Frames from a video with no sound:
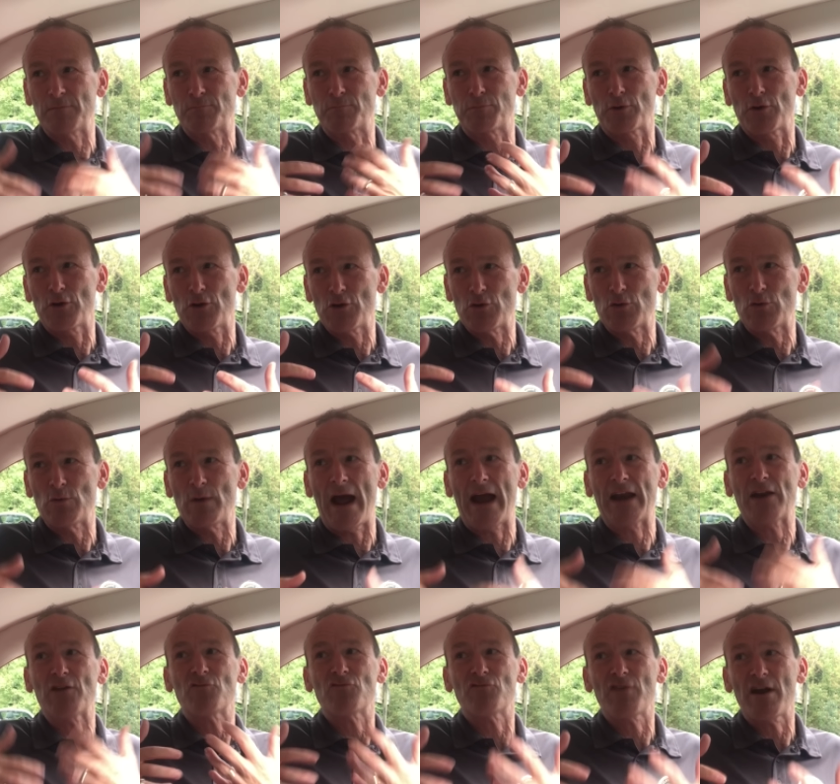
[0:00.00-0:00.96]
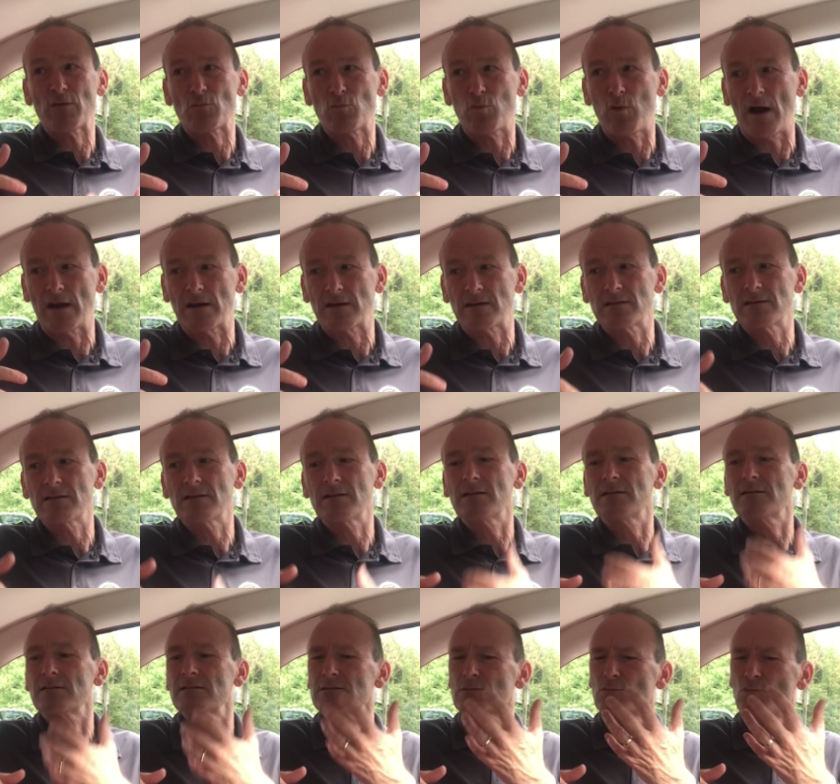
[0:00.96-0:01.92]
blue and a red one.
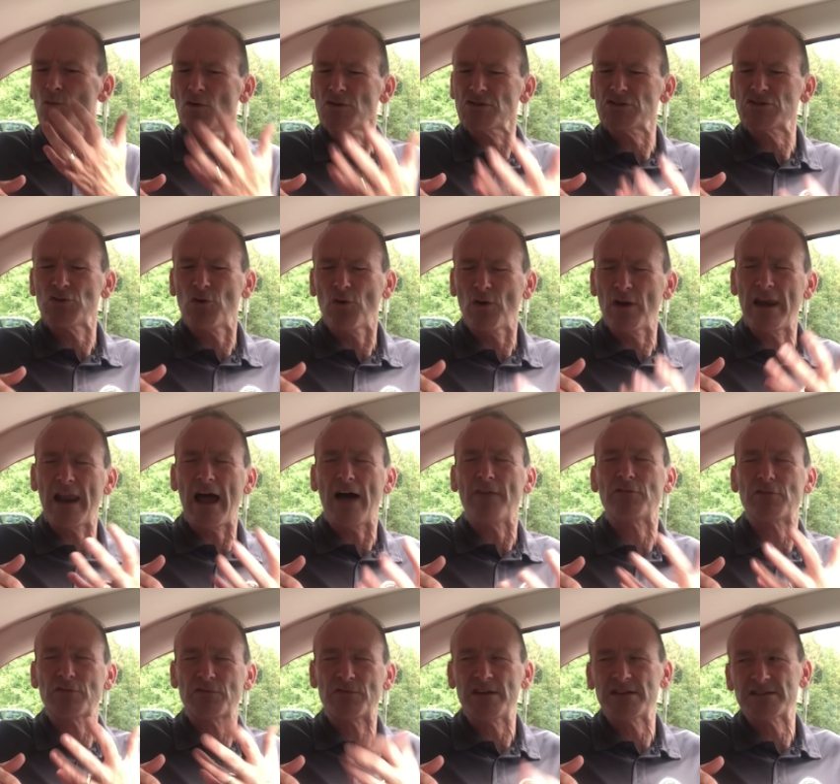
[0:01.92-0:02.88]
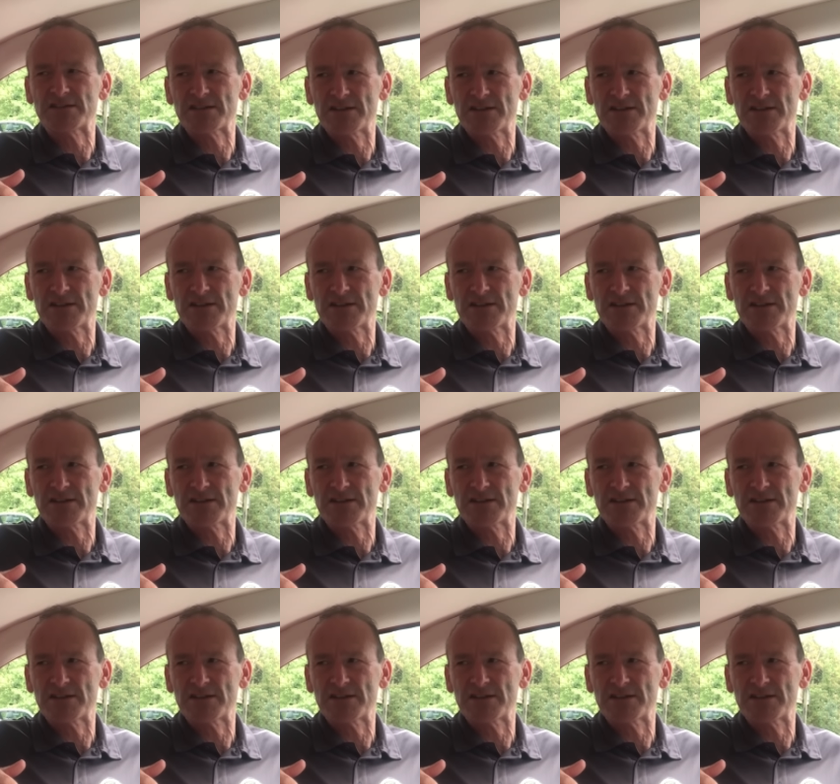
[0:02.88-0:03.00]
Yeah, I did. What's your love of this